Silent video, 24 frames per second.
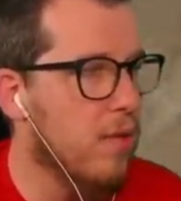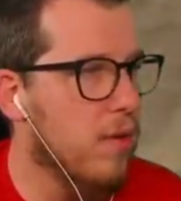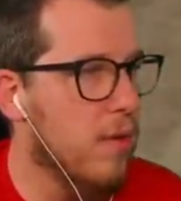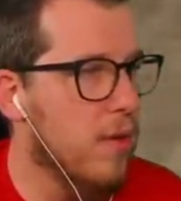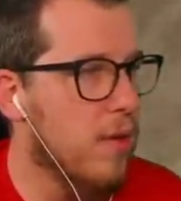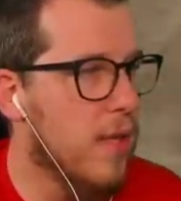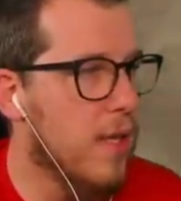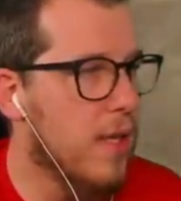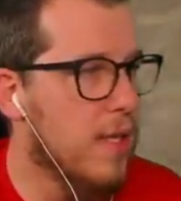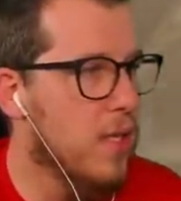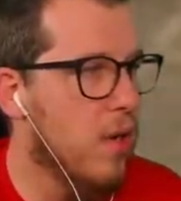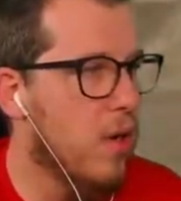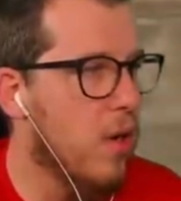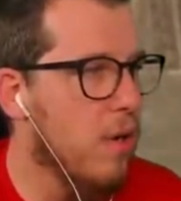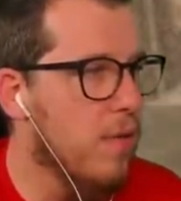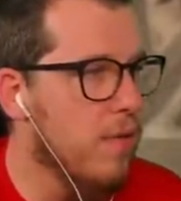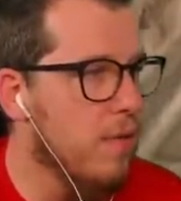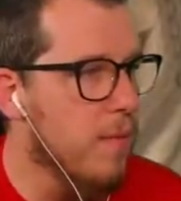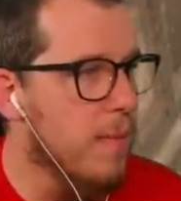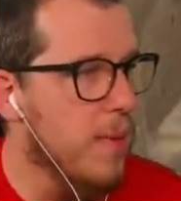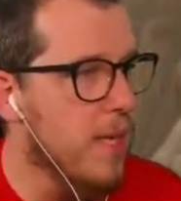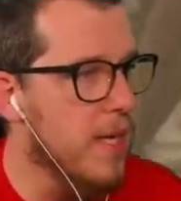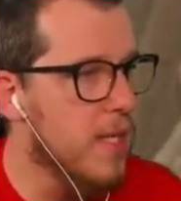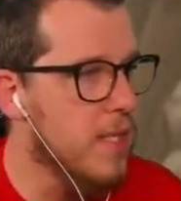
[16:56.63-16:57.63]
it's hard
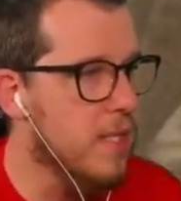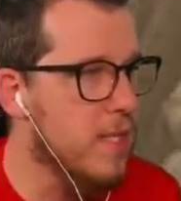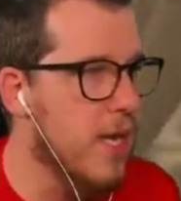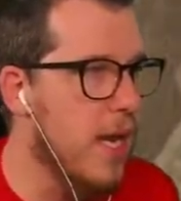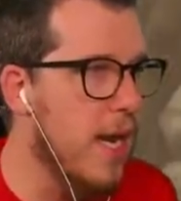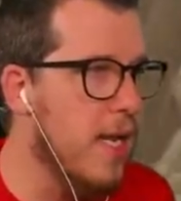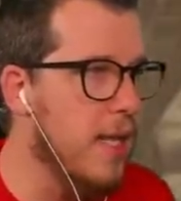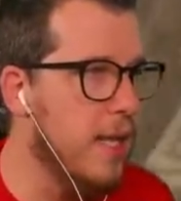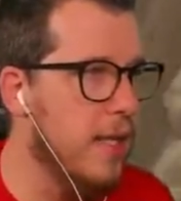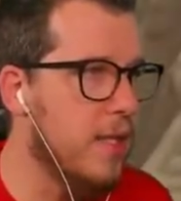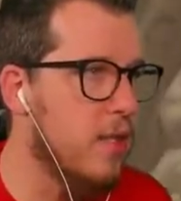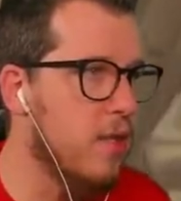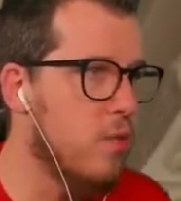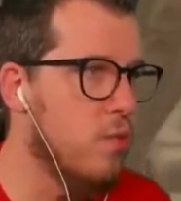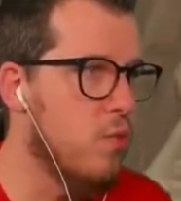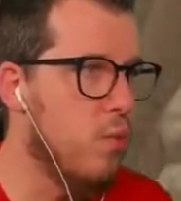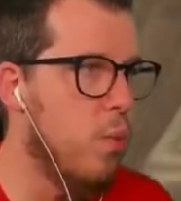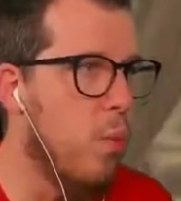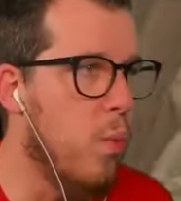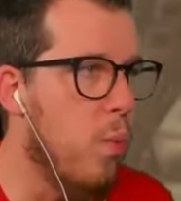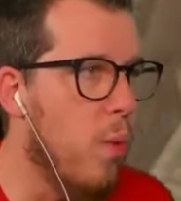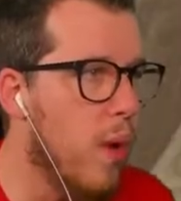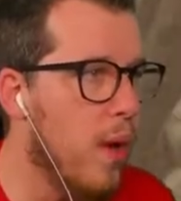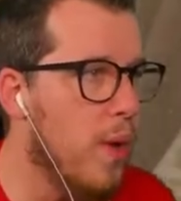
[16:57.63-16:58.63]
for me to say like there's
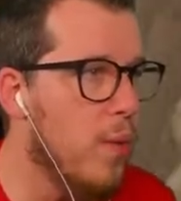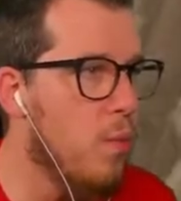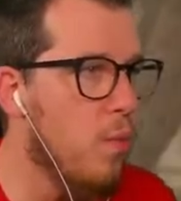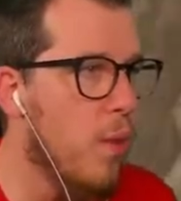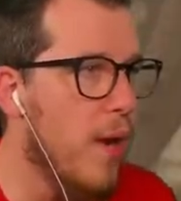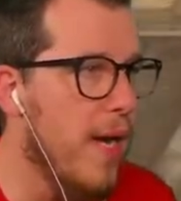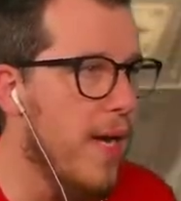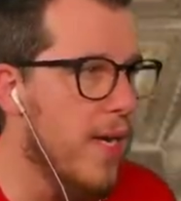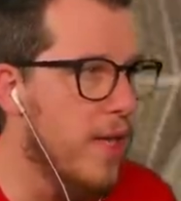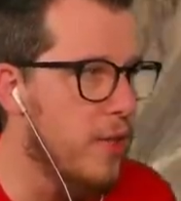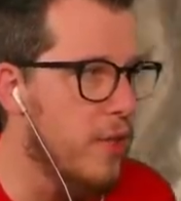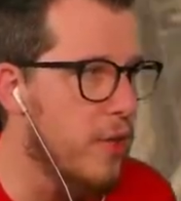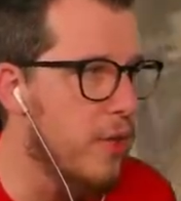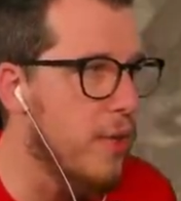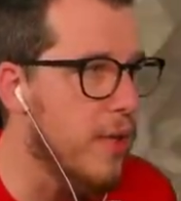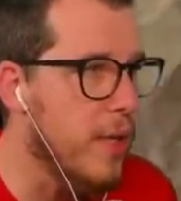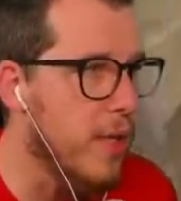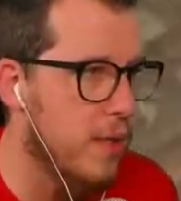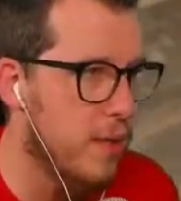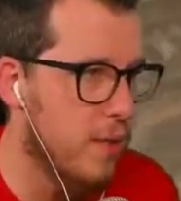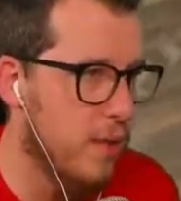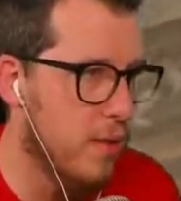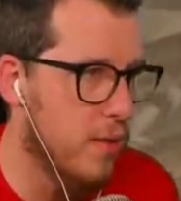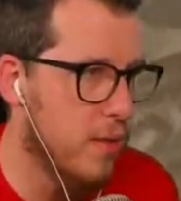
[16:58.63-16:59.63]
one way to do it
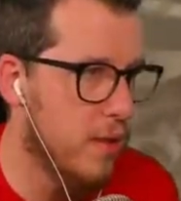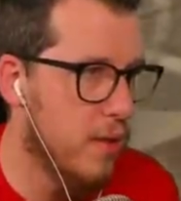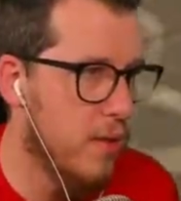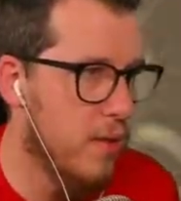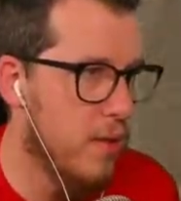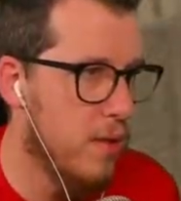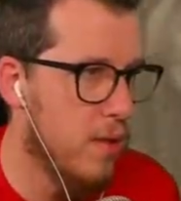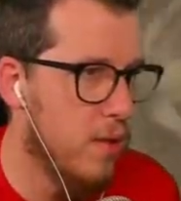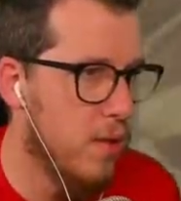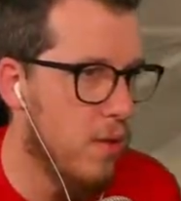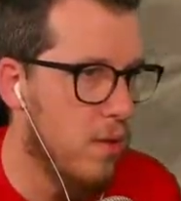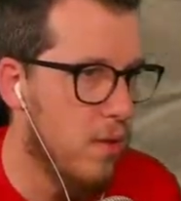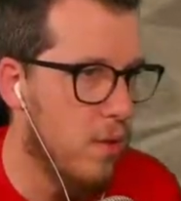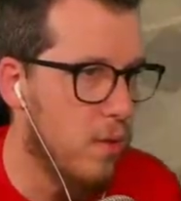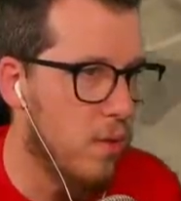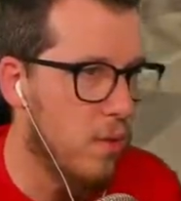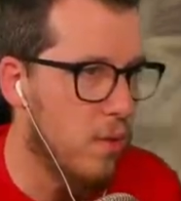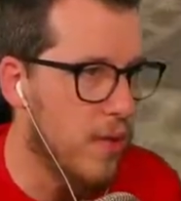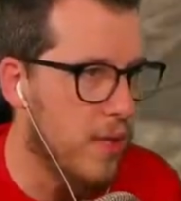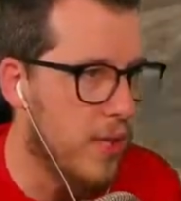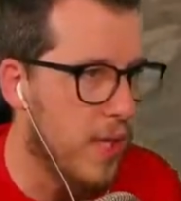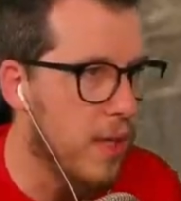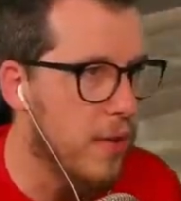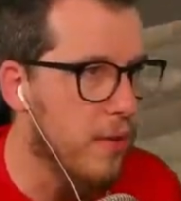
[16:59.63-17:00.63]
or
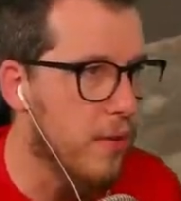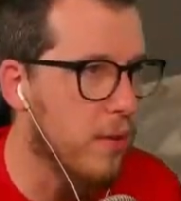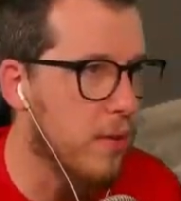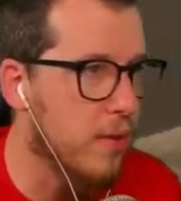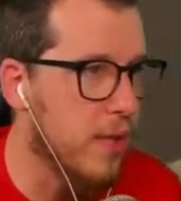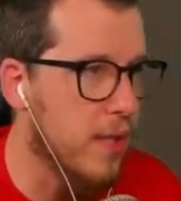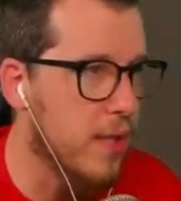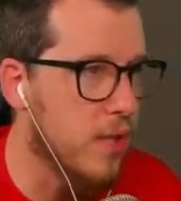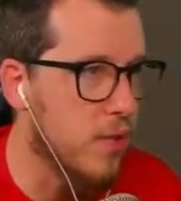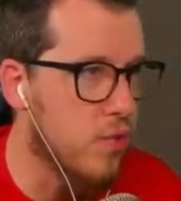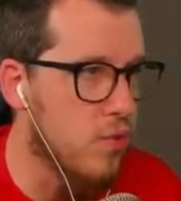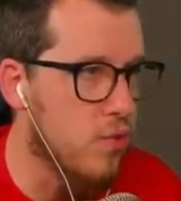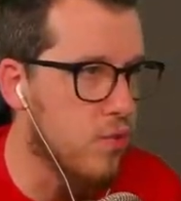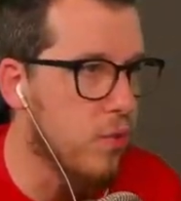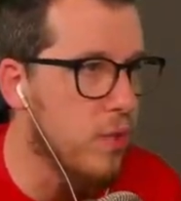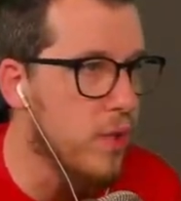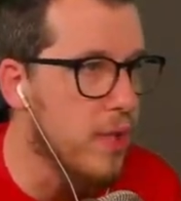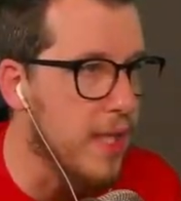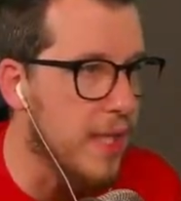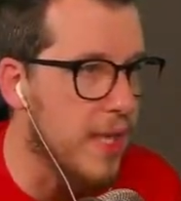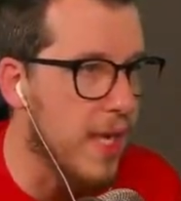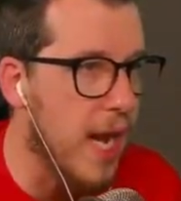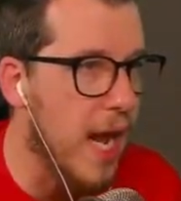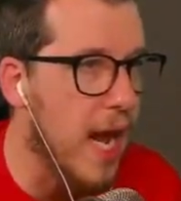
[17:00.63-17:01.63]
the other. Like there's
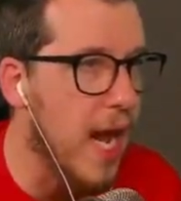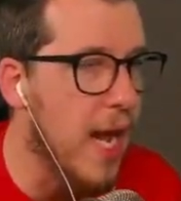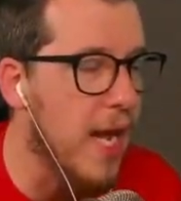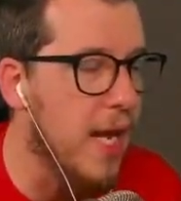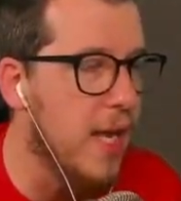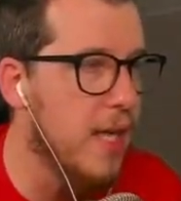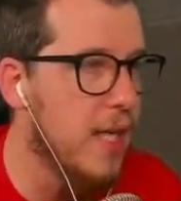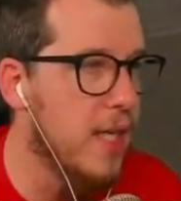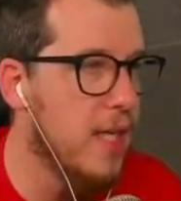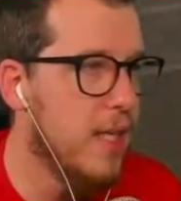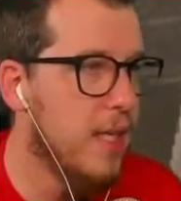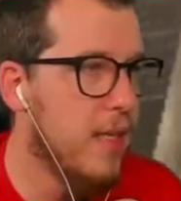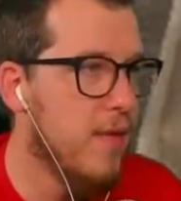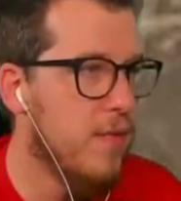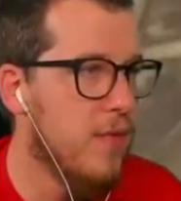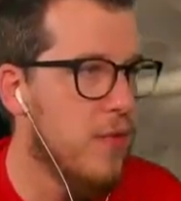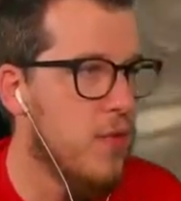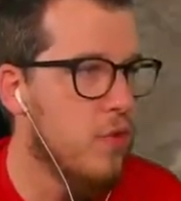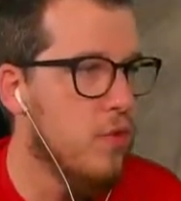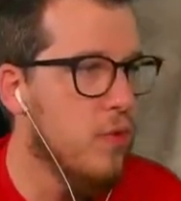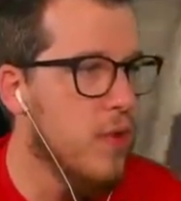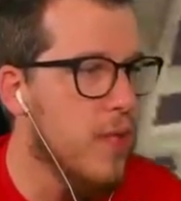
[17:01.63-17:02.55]
really not. There's